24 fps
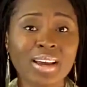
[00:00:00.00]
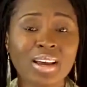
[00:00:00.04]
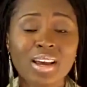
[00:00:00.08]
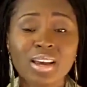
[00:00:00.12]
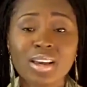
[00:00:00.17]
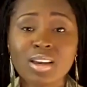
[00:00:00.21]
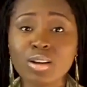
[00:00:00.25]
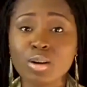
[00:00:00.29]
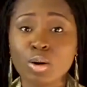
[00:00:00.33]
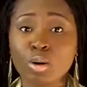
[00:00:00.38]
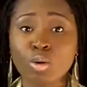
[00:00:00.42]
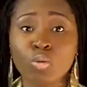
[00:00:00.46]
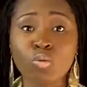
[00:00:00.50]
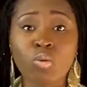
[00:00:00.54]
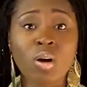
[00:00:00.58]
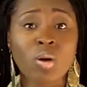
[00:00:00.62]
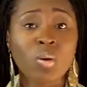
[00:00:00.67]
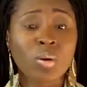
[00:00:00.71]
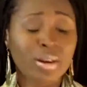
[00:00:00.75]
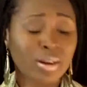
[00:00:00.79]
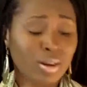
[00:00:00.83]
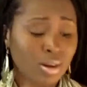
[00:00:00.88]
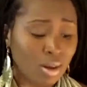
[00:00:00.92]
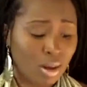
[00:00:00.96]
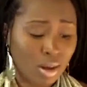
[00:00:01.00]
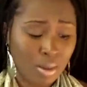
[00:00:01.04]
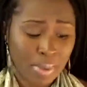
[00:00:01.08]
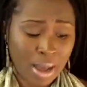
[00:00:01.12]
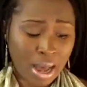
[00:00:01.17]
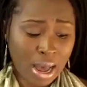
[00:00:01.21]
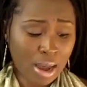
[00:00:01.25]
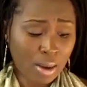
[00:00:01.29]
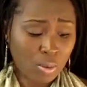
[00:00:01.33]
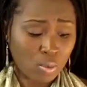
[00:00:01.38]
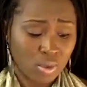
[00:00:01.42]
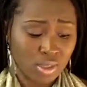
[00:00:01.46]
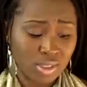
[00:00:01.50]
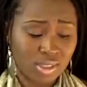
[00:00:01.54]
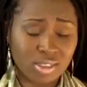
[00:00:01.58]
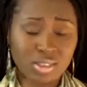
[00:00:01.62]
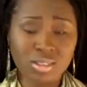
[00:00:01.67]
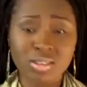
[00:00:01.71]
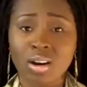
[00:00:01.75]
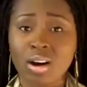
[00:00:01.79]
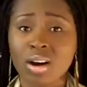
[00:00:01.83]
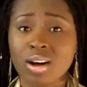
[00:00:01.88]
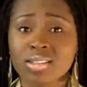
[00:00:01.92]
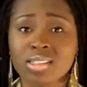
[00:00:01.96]
you know, growing up, I was
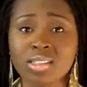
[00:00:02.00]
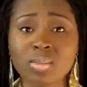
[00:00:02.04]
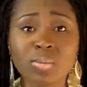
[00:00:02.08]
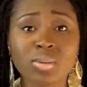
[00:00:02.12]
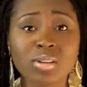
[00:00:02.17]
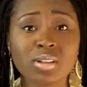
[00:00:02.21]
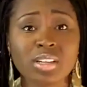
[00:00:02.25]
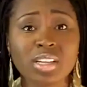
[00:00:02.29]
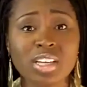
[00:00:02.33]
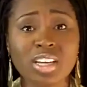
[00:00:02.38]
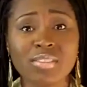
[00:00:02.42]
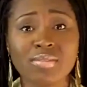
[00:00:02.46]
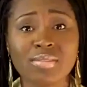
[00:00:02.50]
taught to believe